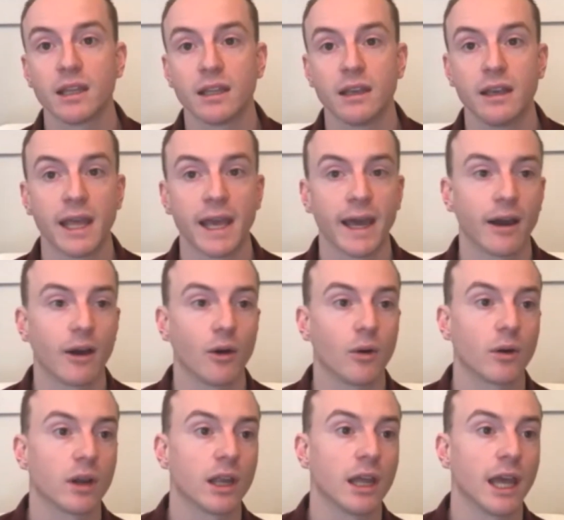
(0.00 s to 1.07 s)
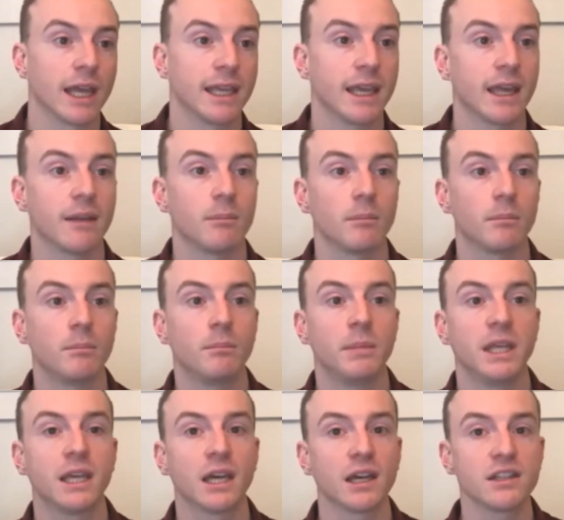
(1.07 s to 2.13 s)
Now, again,
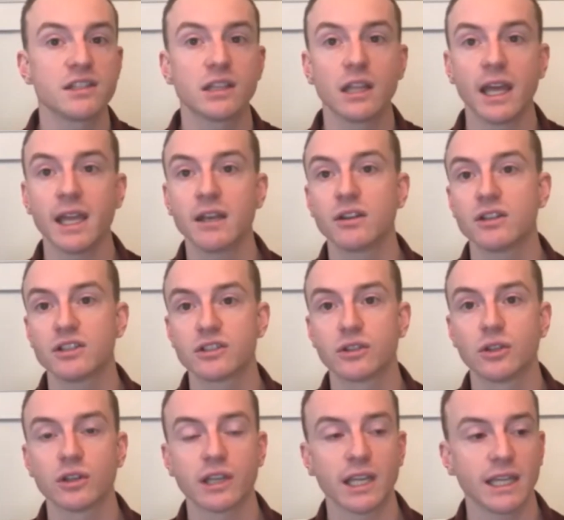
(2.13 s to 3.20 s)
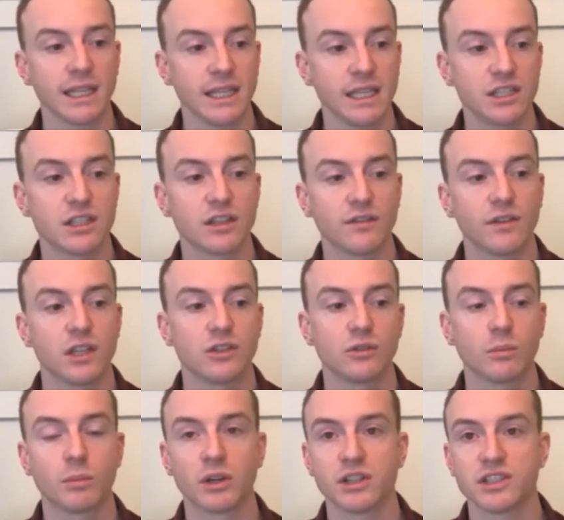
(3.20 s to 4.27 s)
because lenders look at each individual
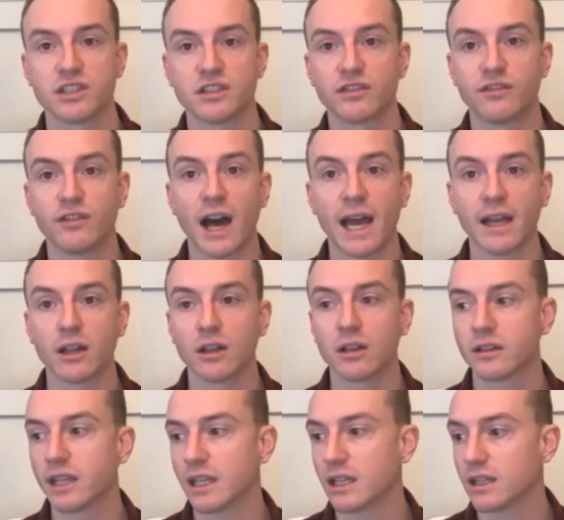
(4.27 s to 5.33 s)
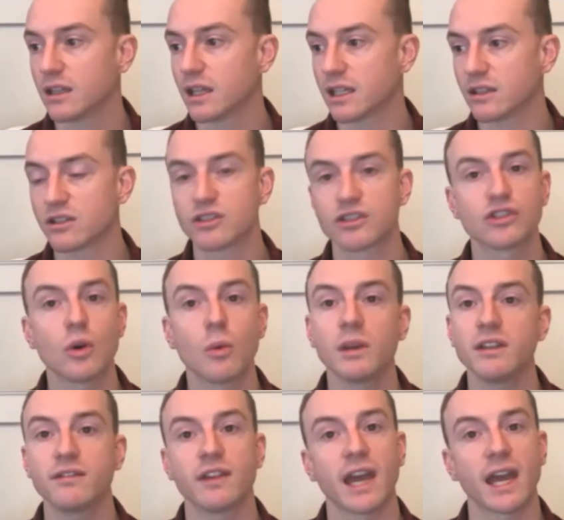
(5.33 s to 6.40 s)
person's file, there's so many
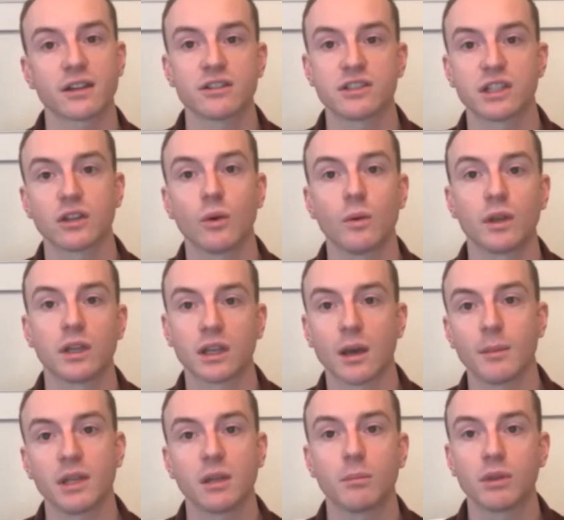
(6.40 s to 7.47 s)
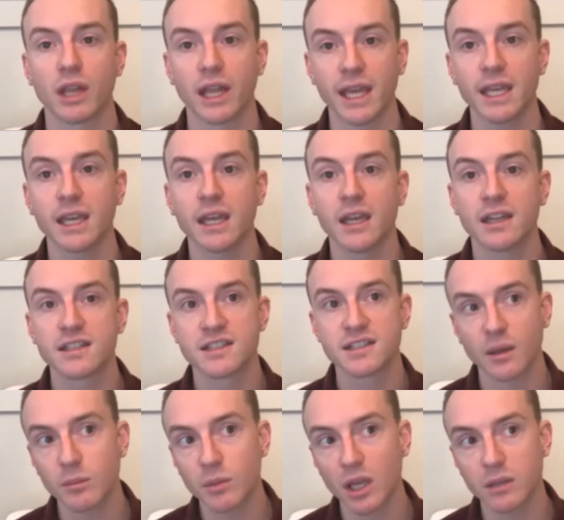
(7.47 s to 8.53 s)
factors that come into play.
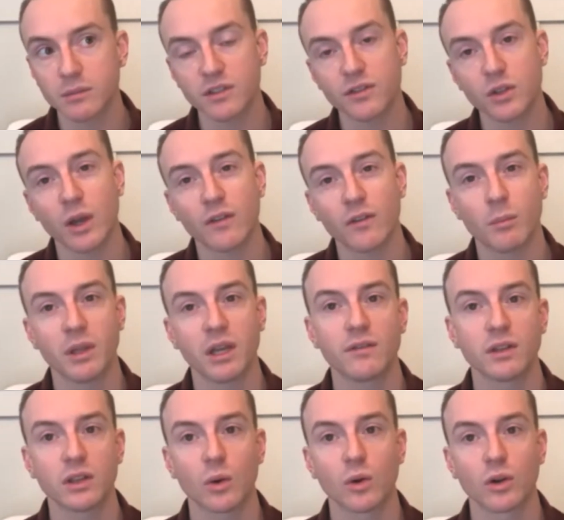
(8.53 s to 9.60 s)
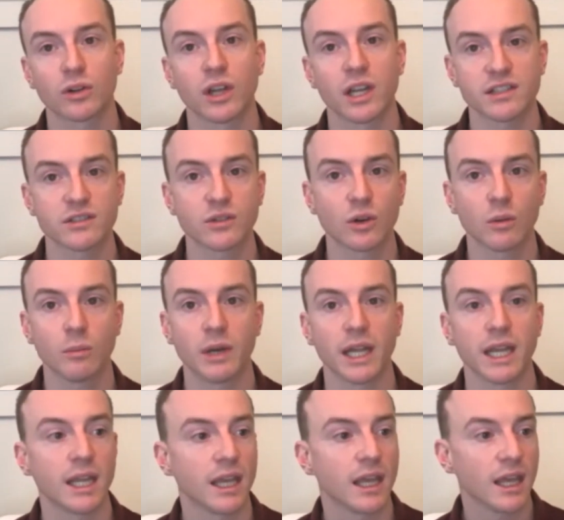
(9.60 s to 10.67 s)
Sometimes if you have a bit of a lower credit score, but
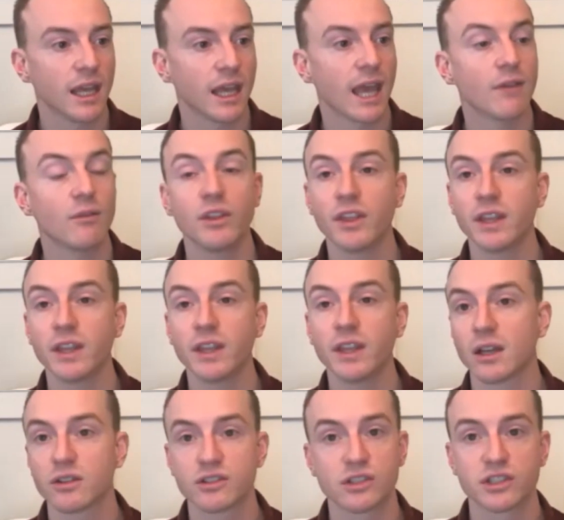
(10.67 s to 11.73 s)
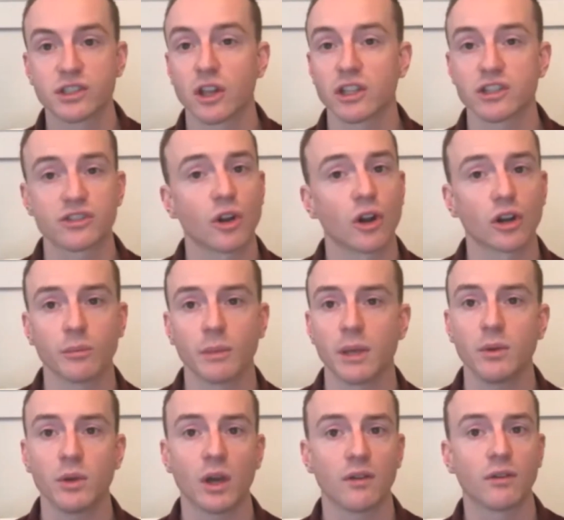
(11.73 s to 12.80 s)
everything else looks a lot stronger, maybe
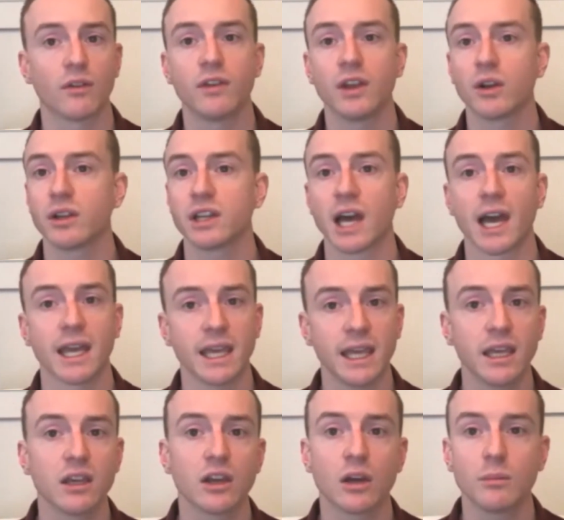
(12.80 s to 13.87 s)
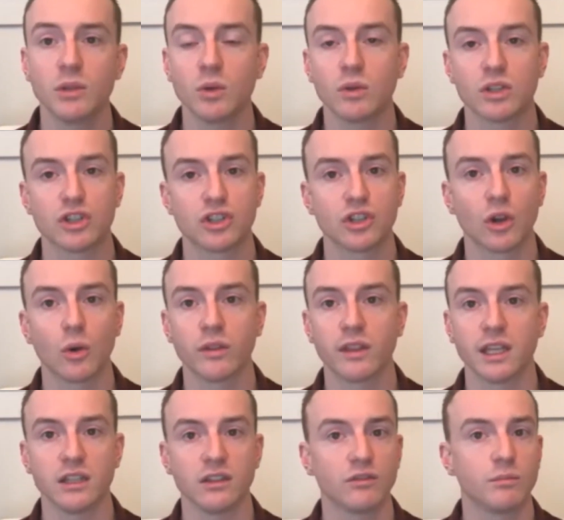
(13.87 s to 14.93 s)
you have a very high income, you can show
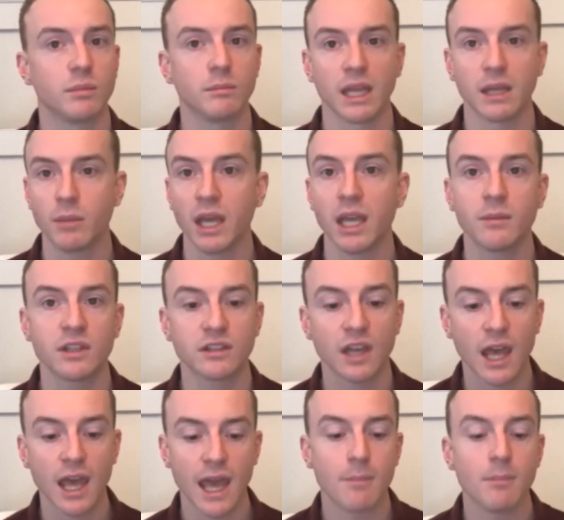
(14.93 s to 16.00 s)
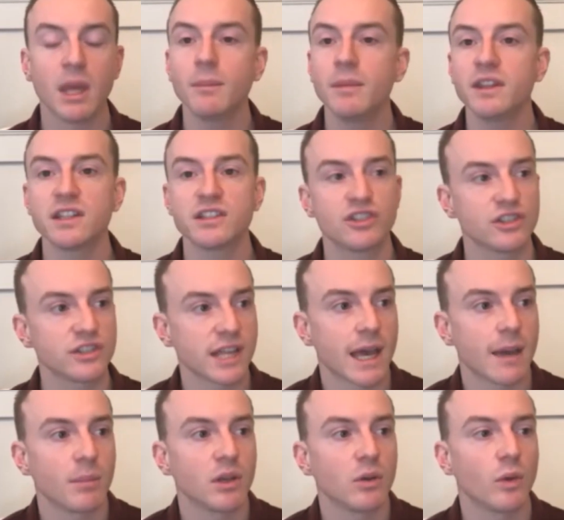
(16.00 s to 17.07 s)
that you've made payments. And maybe this just
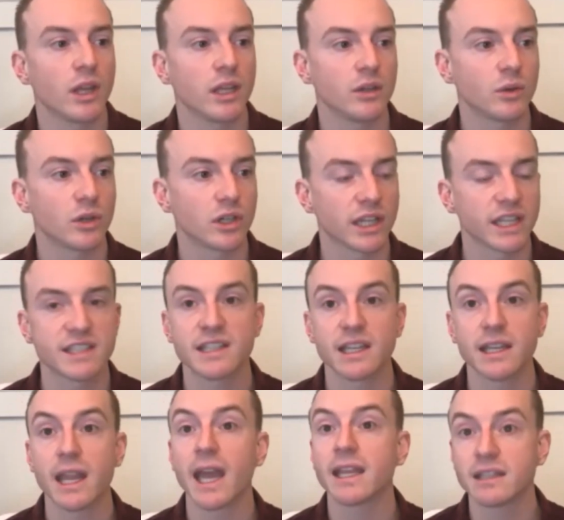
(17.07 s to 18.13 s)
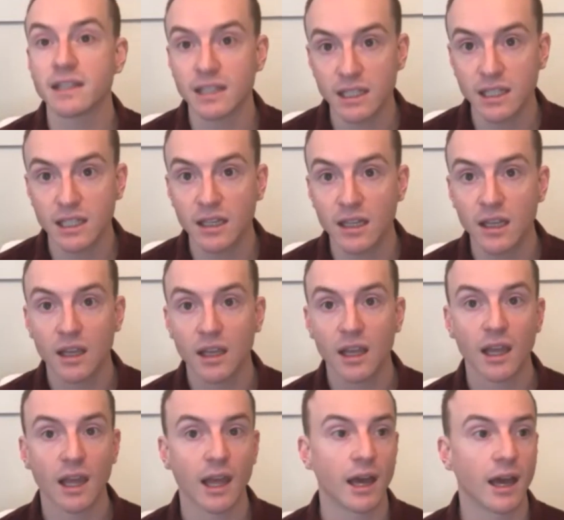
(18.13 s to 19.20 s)
happened when you were, let's say 19,
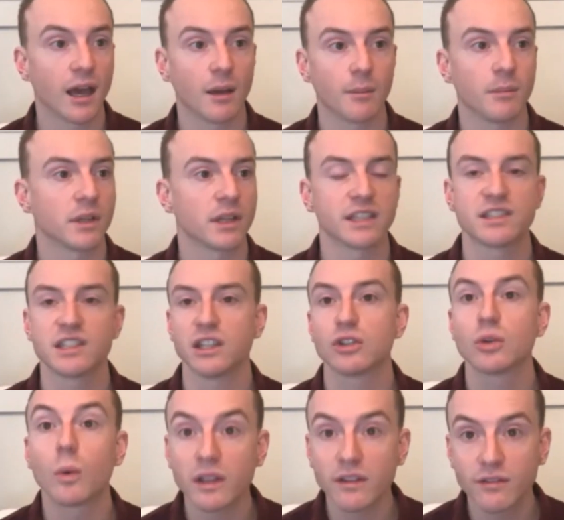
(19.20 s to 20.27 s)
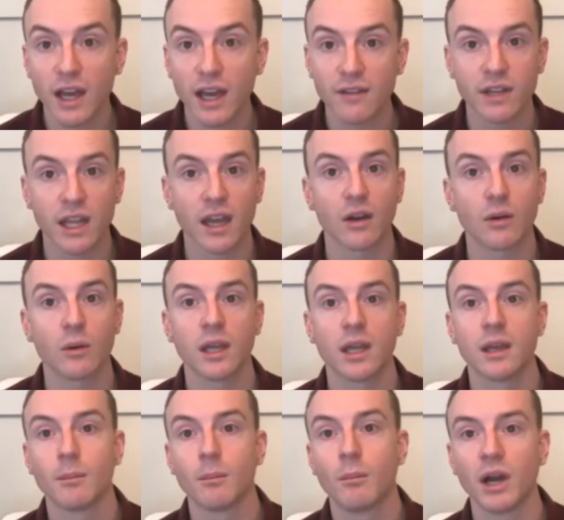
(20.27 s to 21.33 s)
and let's say you're 25 now,
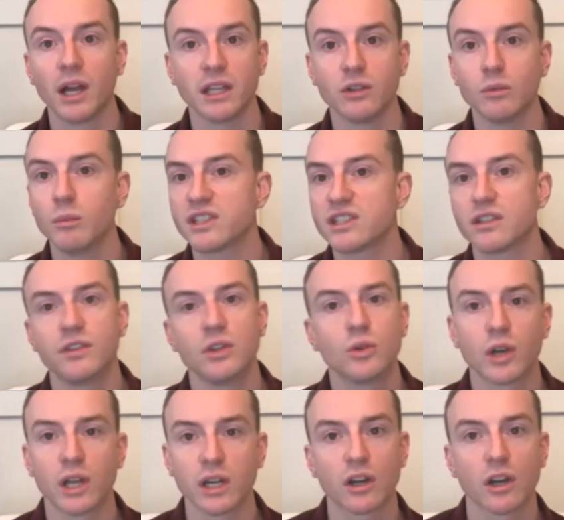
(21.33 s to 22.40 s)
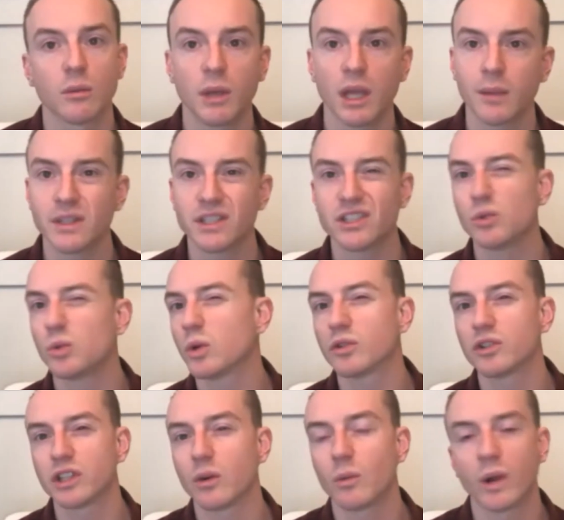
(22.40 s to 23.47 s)
but you missed a few credit card payments, you weren't
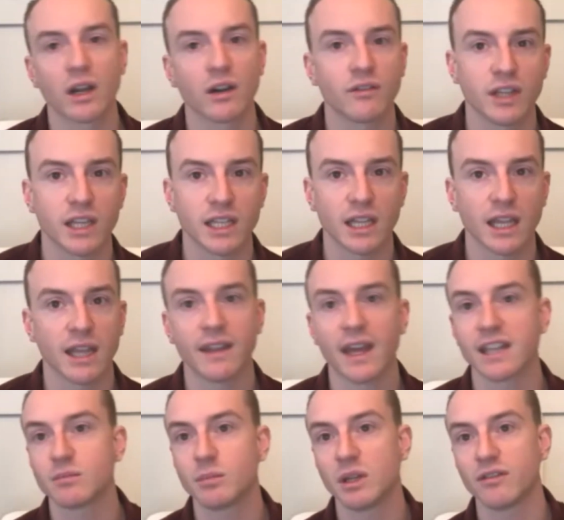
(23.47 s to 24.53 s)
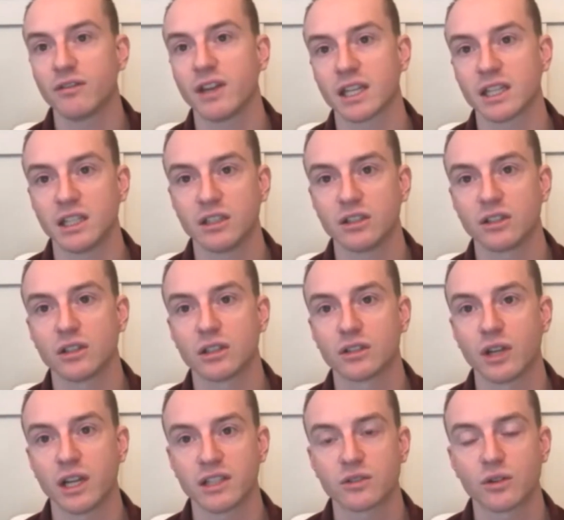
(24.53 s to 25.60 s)
really aware of it, and that's been affecting your
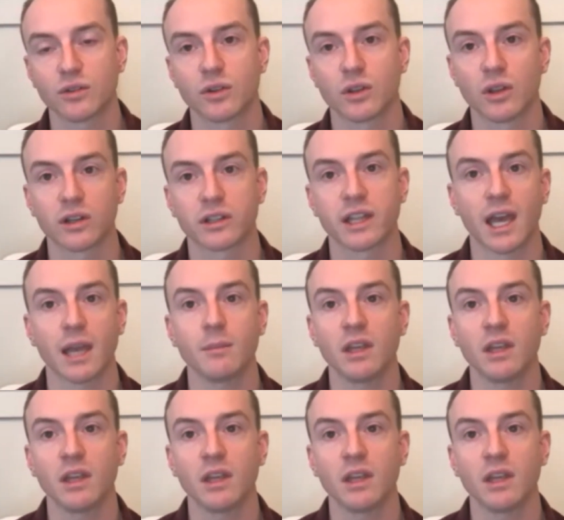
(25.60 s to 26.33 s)
credit score for a long time.